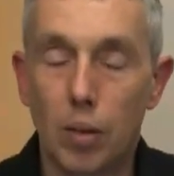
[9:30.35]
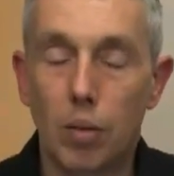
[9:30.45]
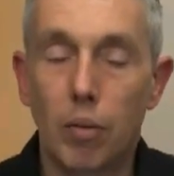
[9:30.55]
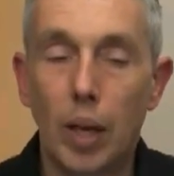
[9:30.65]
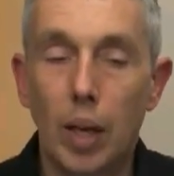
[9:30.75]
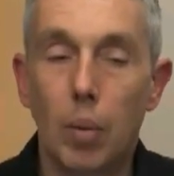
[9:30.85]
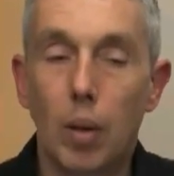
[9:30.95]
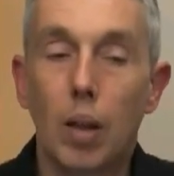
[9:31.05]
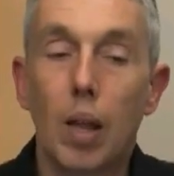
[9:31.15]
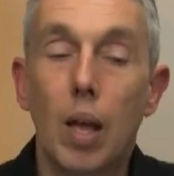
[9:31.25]
slots
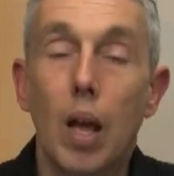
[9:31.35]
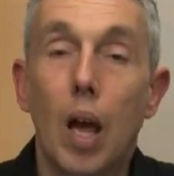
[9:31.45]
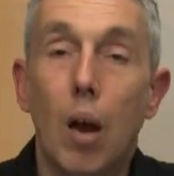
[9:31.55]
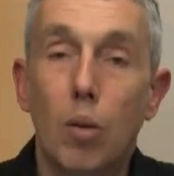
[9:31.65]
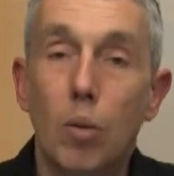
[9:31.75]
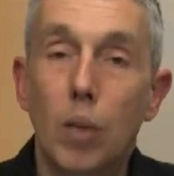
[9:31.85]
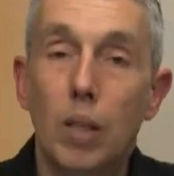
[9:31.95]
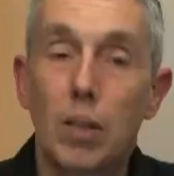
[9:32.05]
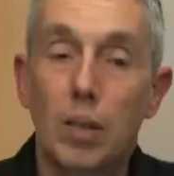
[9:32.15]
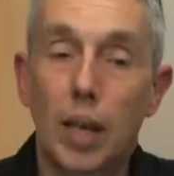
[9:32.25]
available, how
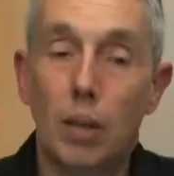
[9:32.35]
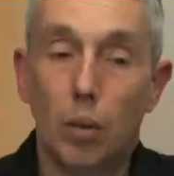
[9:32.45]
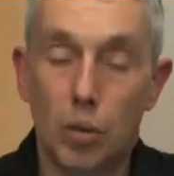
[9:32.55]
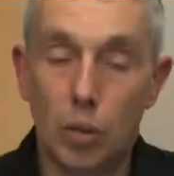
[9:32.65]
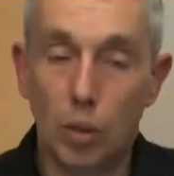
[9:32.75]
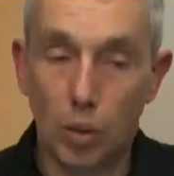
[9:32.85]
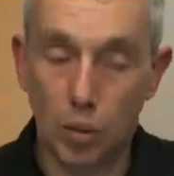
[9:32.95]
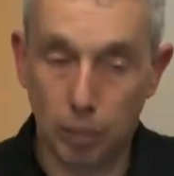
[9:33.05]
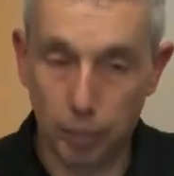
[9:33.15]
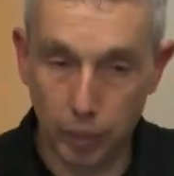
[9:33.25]
do we select our
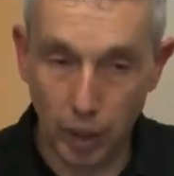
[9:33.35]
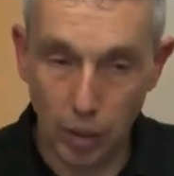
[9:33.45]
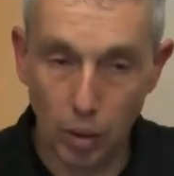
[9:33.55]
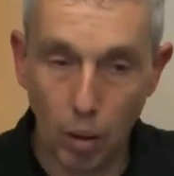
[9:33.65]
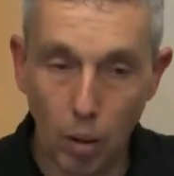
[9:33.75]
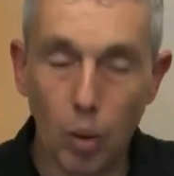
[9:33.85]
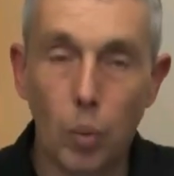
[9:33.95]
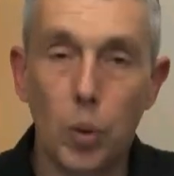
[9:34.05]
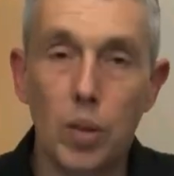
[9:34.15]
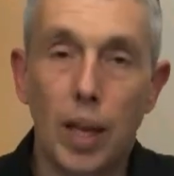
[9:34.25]
students?
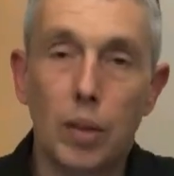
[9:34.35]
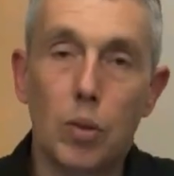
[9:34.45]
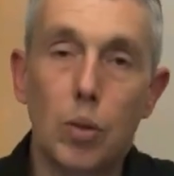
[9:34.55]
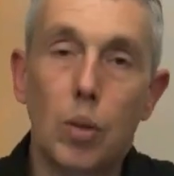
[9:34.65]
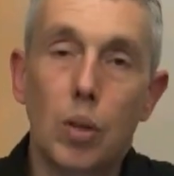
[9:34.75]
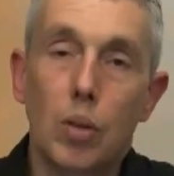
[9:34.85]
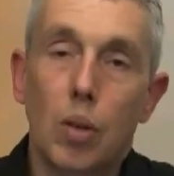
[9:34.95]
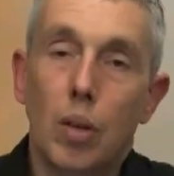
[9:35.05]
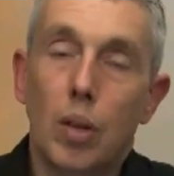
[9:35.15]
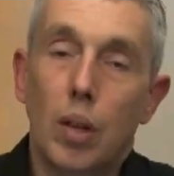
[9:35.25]
So we select our
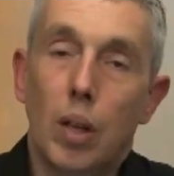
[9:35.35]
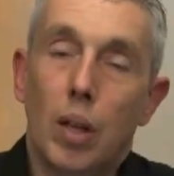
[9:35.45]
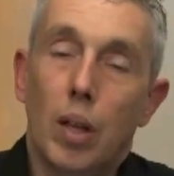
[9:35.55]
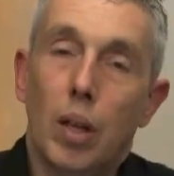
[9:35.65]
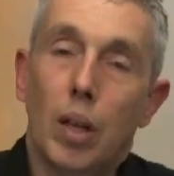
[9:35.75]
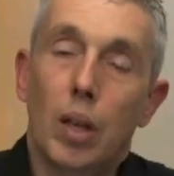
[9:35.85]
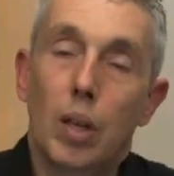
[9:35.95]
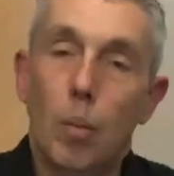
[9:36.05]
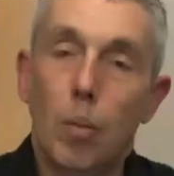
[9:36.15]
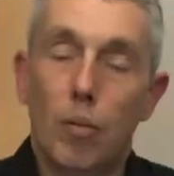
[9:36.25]
students on
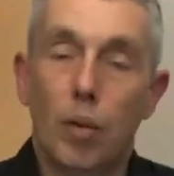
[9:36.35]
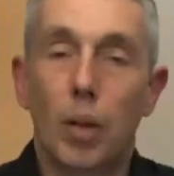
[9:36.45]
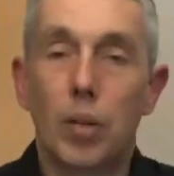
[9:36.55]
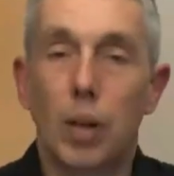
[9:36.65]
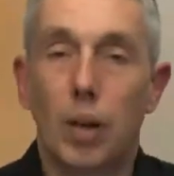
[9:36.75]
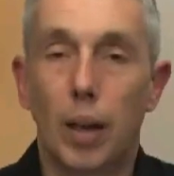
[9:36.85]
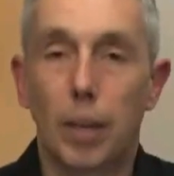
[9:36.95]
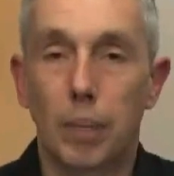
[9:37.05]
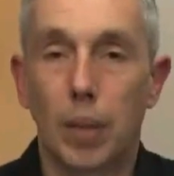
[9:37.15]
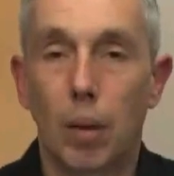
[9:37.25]
a number of
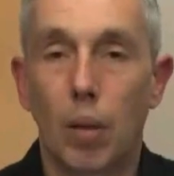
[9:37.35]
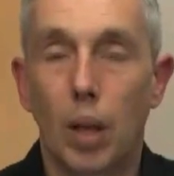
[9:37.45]
criteria.